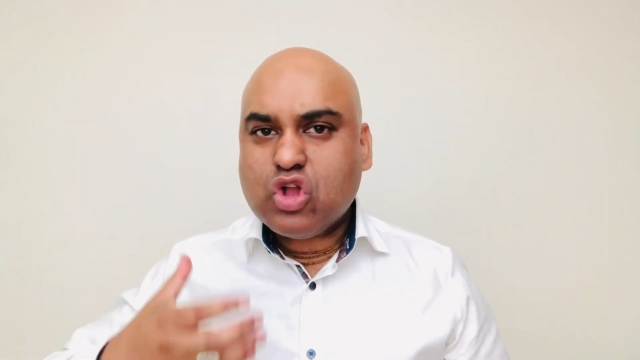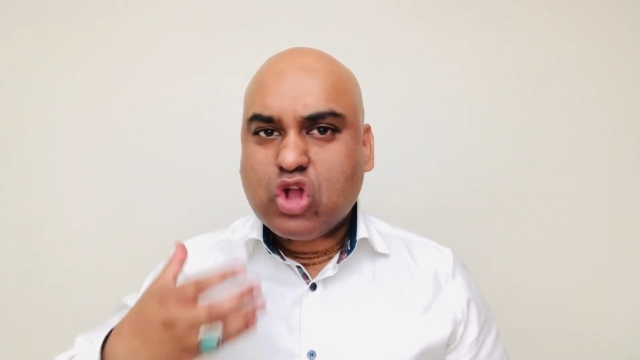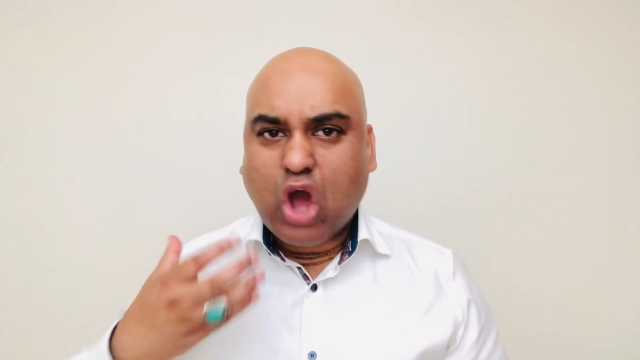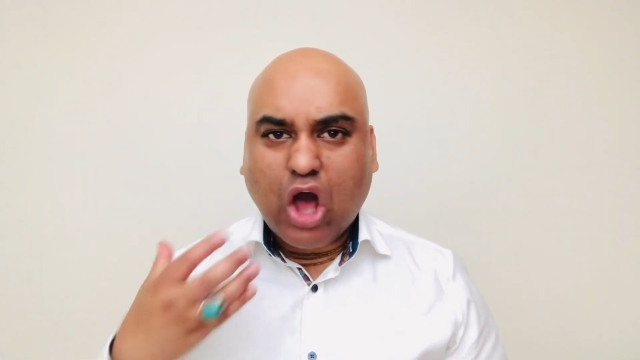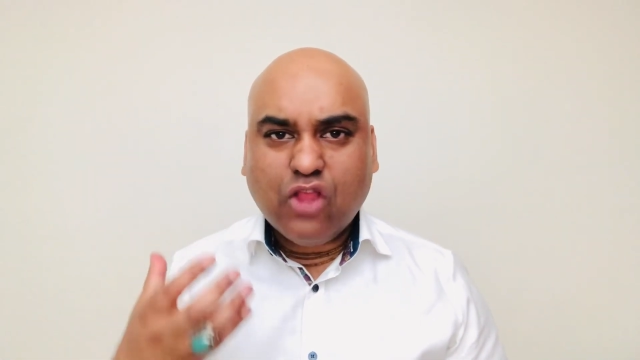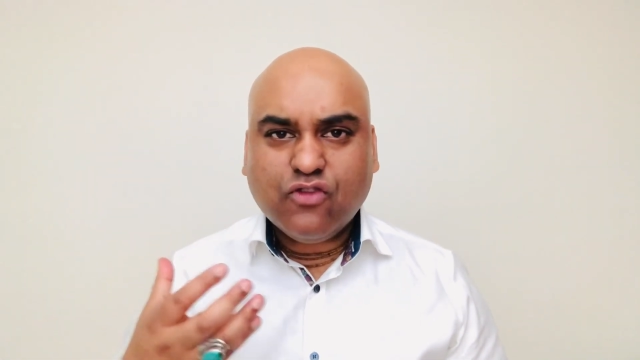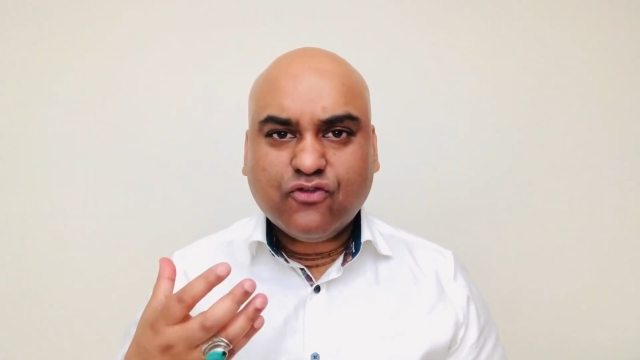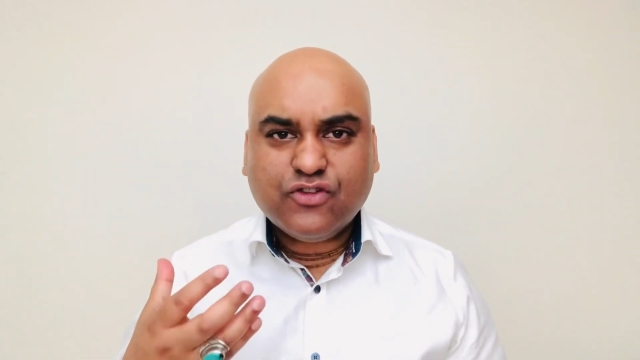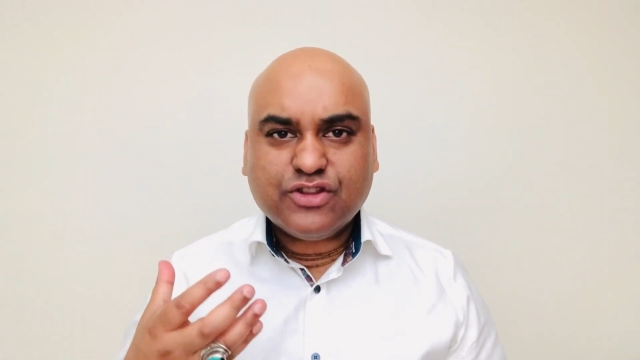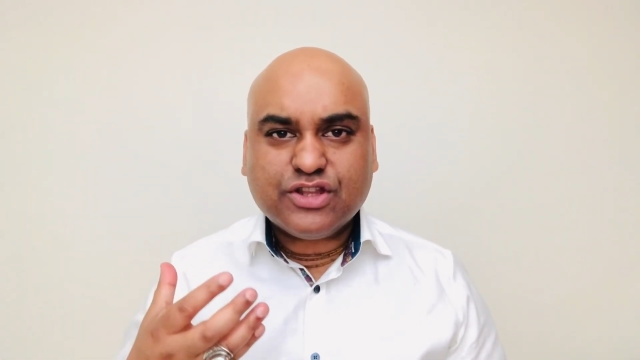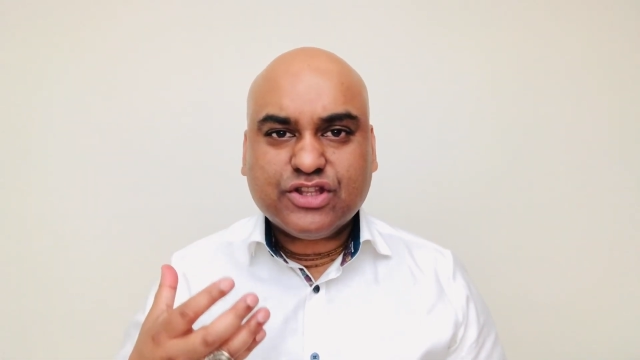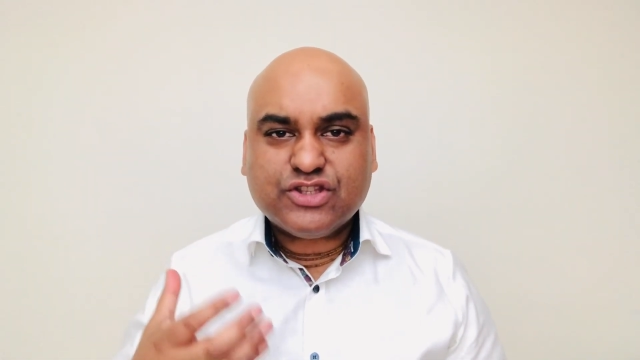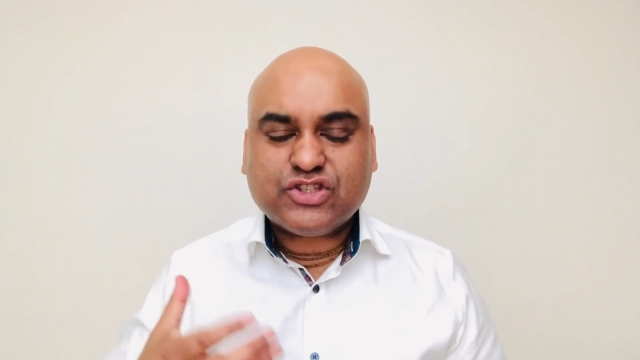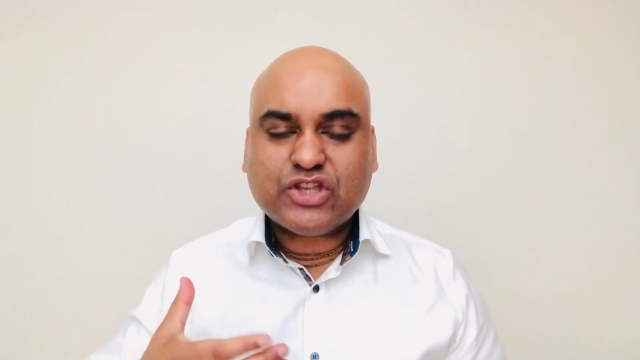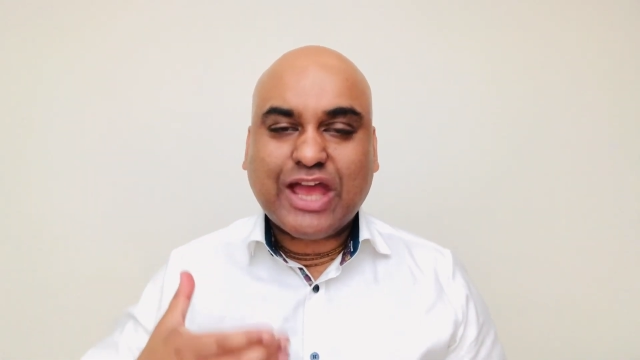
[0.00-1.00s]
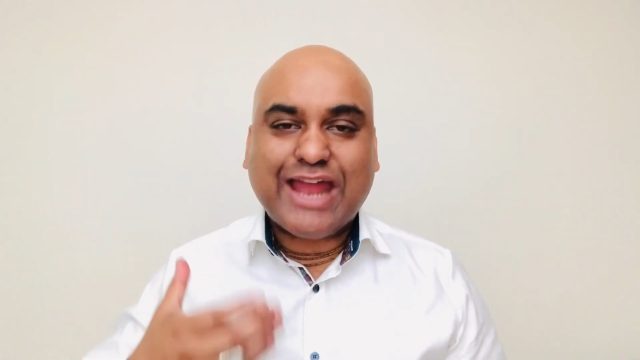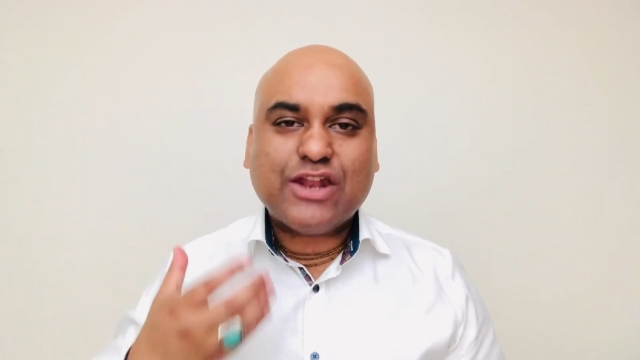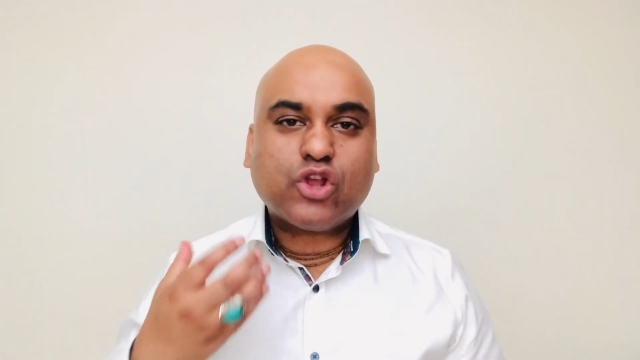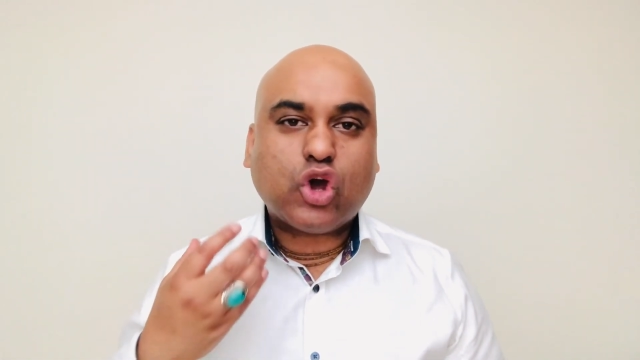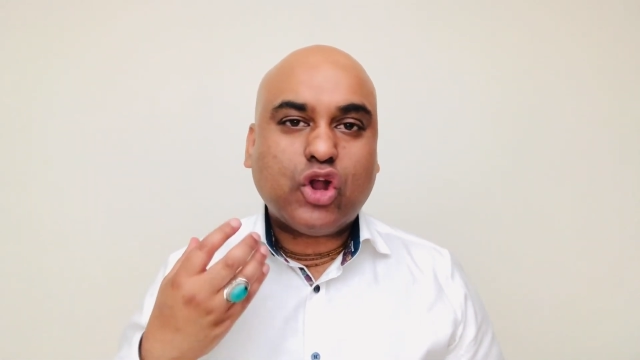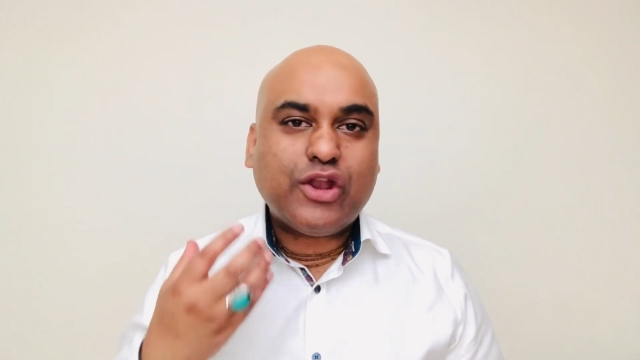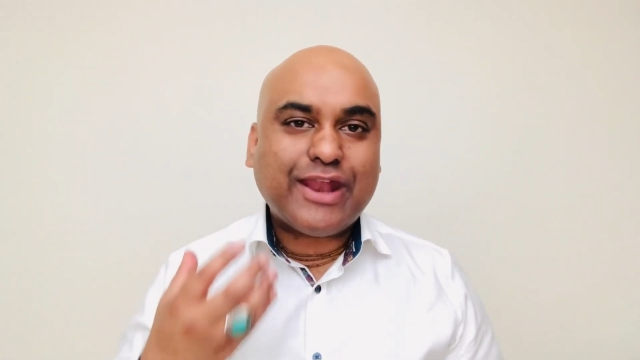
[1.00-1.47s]
confidence,
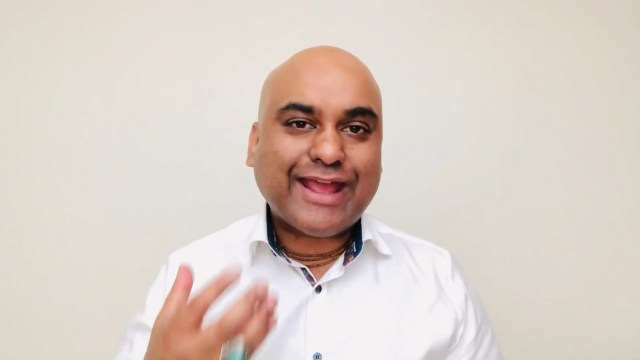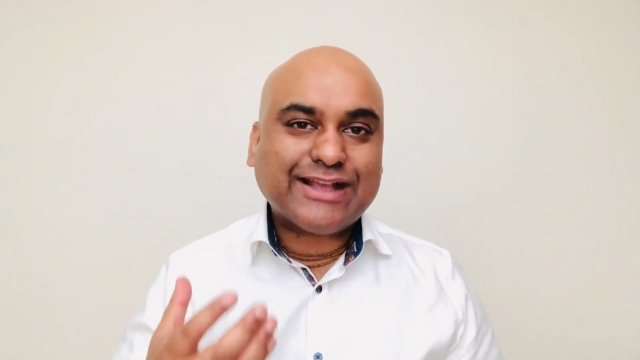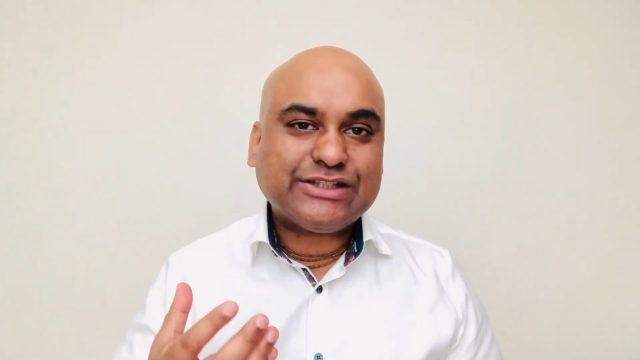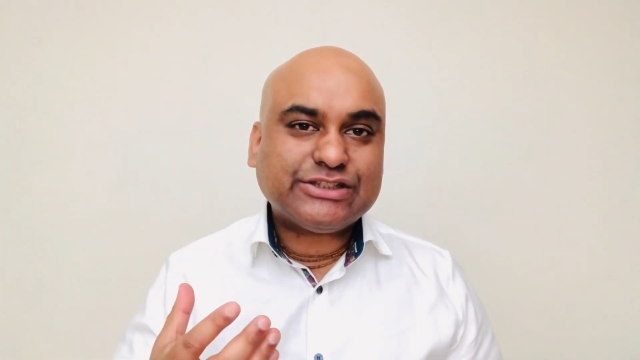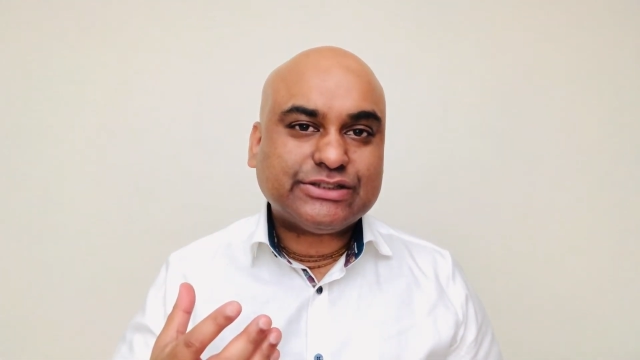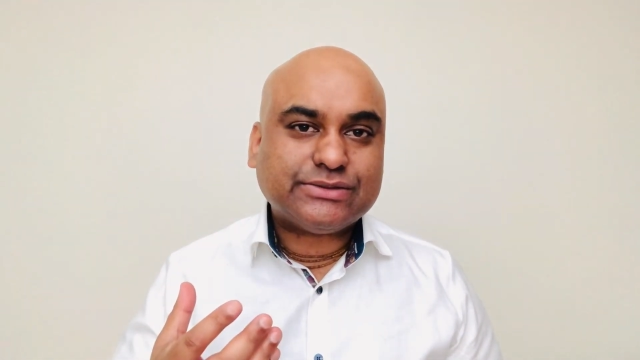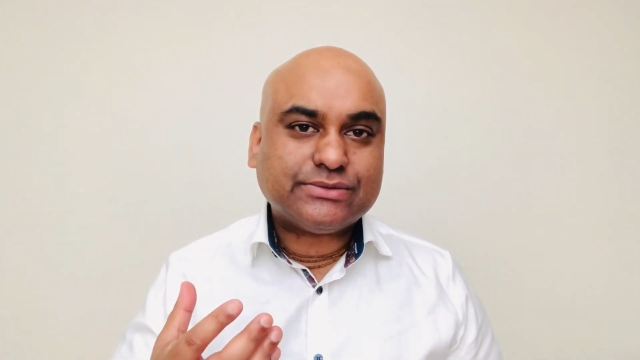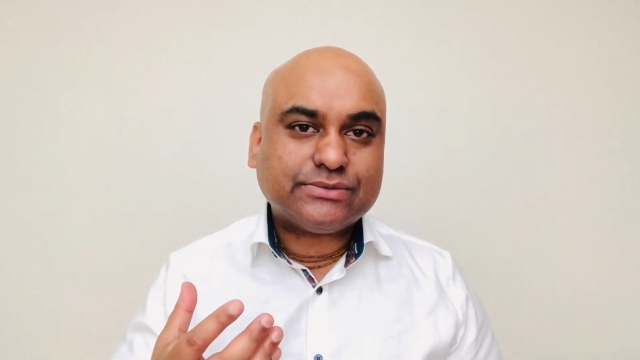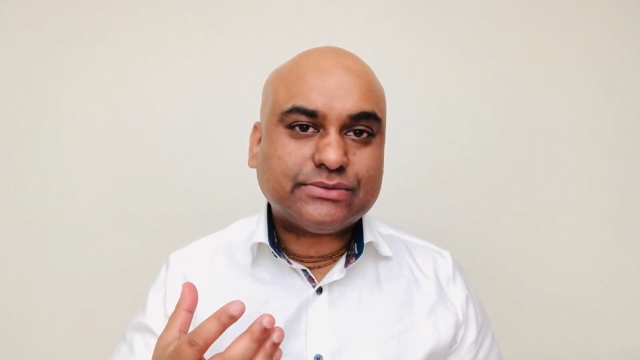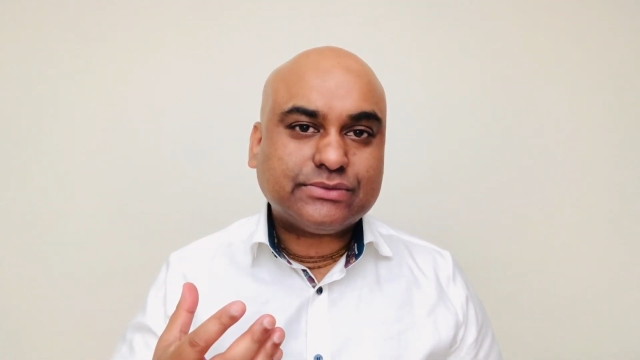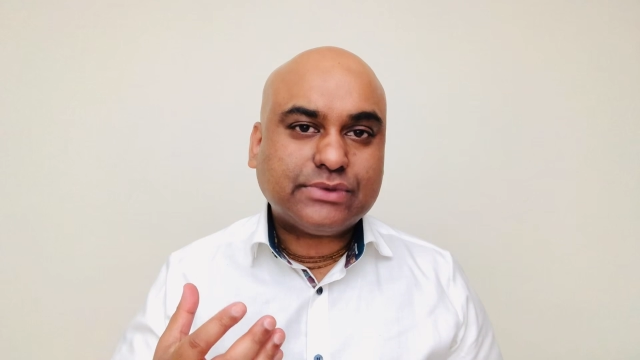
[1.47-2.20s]
and connection.